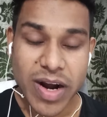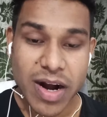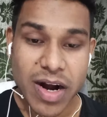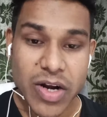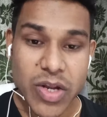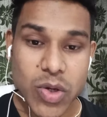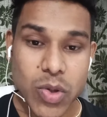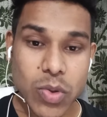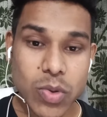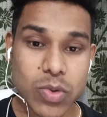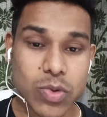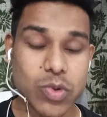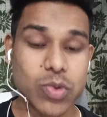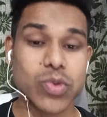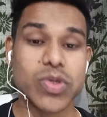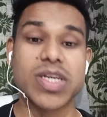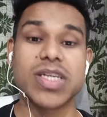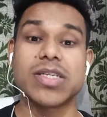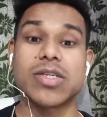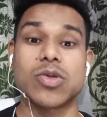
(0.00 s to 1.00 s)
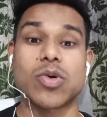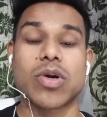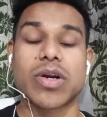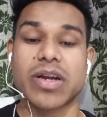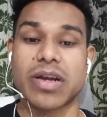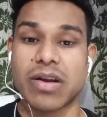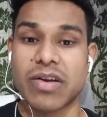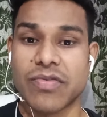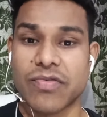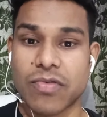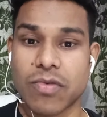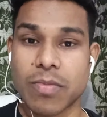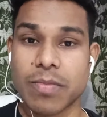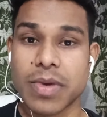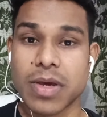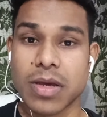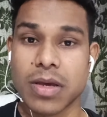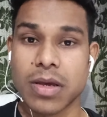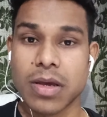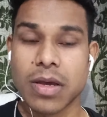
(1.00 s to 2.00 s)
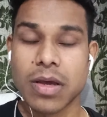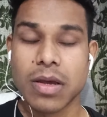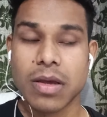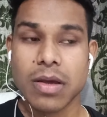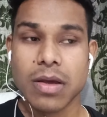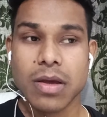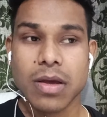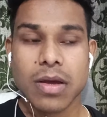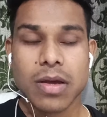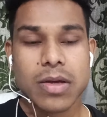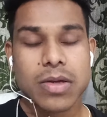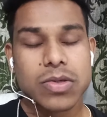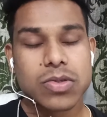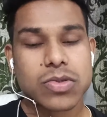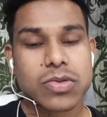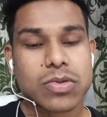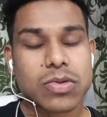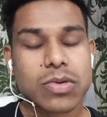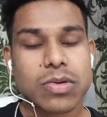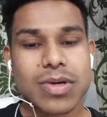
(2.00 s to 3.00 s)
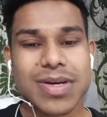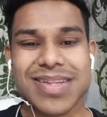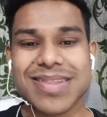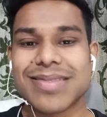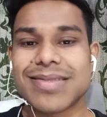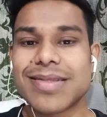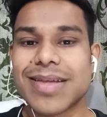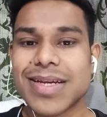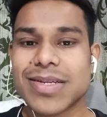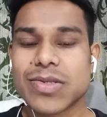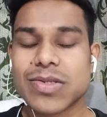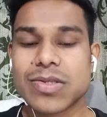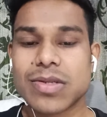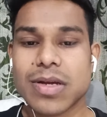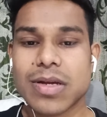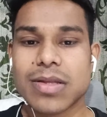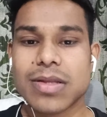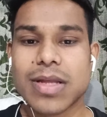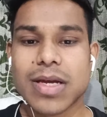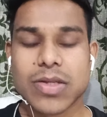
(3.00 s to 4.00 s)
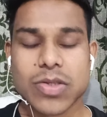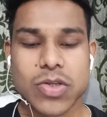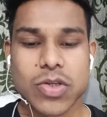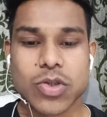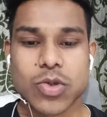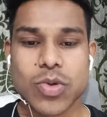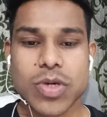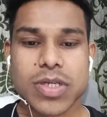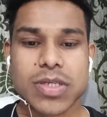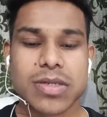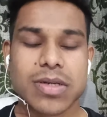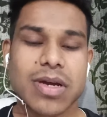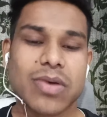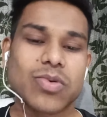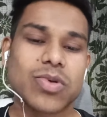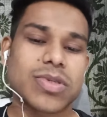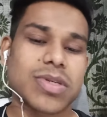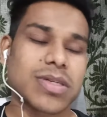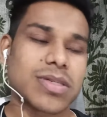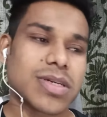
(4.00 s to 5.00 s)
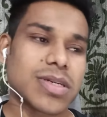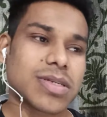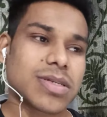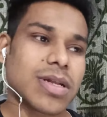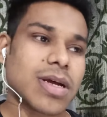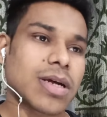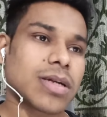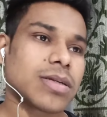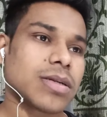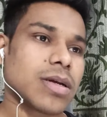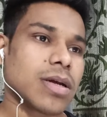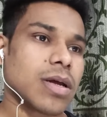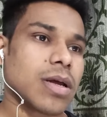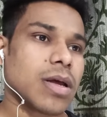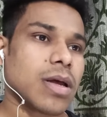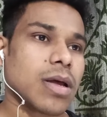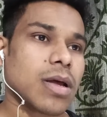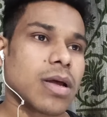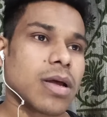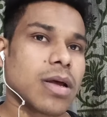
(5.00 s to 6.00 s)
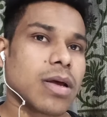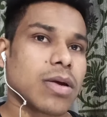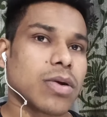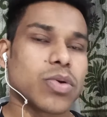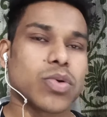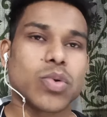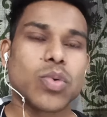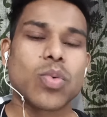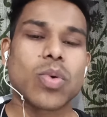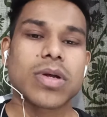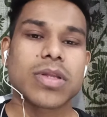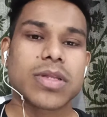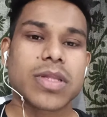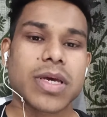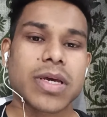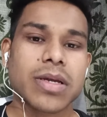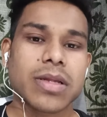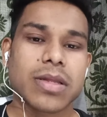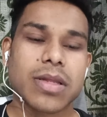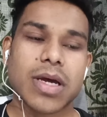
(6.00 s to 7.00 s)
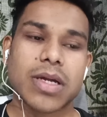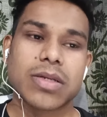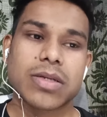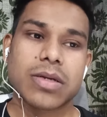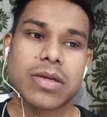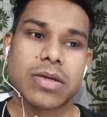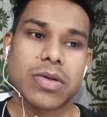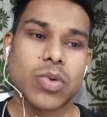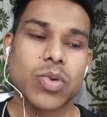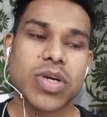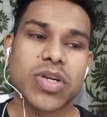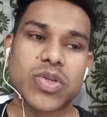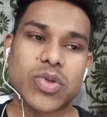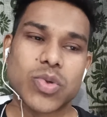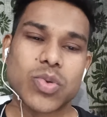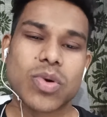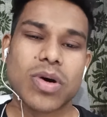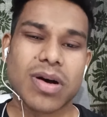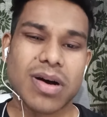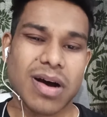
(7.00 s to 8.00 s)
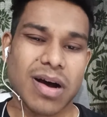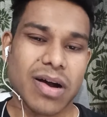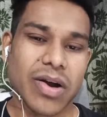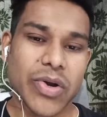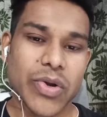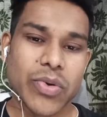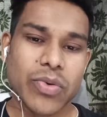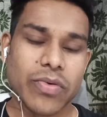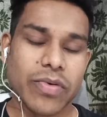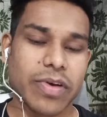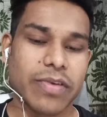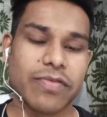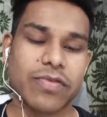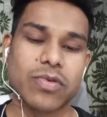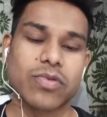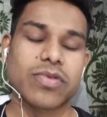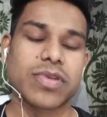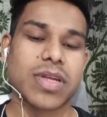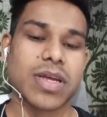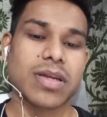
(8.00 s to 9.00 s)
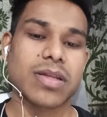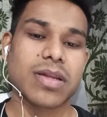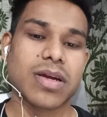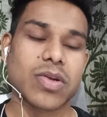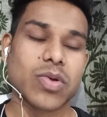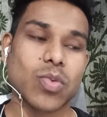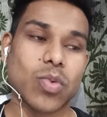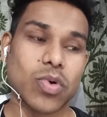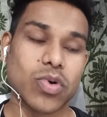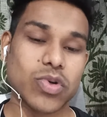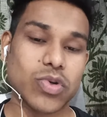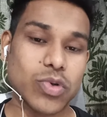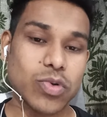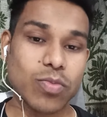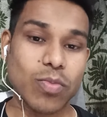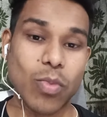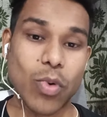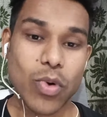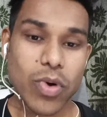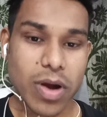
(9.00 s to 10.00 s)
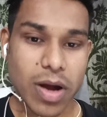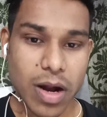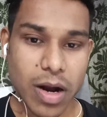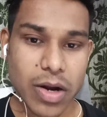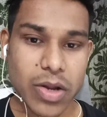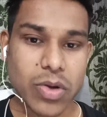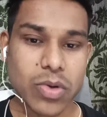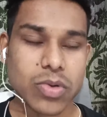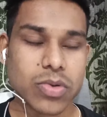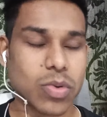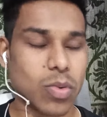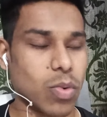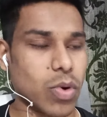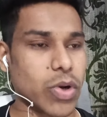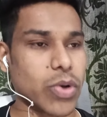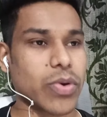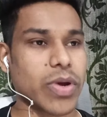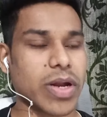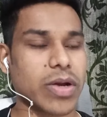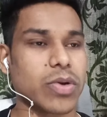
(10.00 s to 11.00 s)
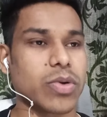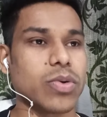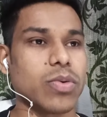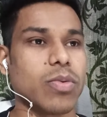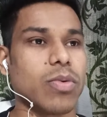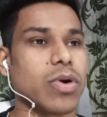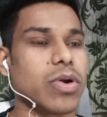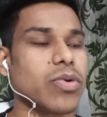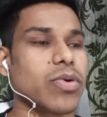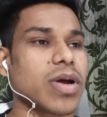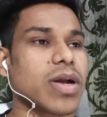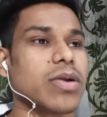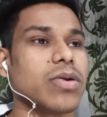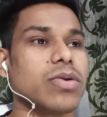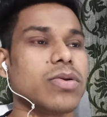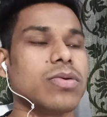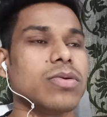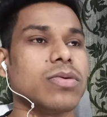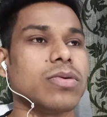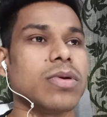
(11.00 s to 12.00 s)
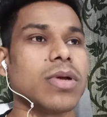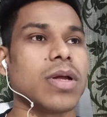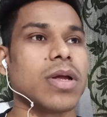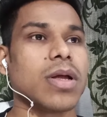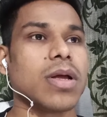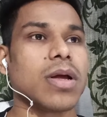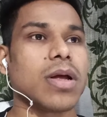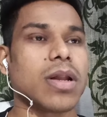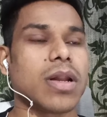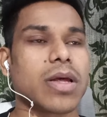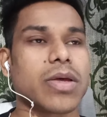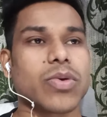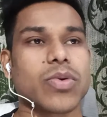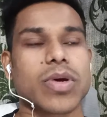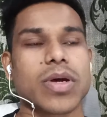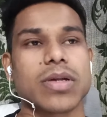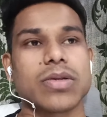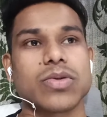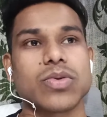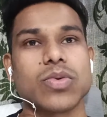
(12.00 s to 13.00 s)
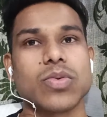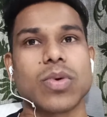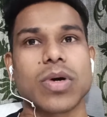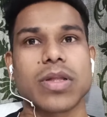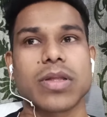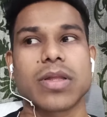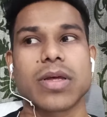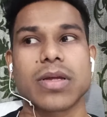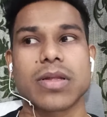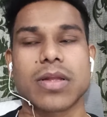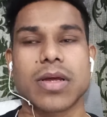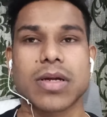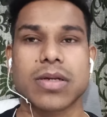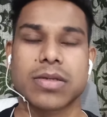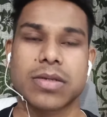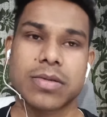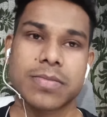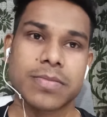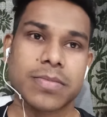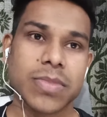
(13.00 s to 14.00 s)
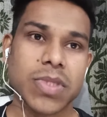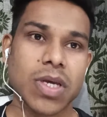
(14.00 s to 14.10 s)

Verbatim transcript: cardio today is not enough for me so in that in that situation i would suggest that do one thing that you can do a cardio if you think that you want to do more cardio so what you can do what you can do like you can do one thing that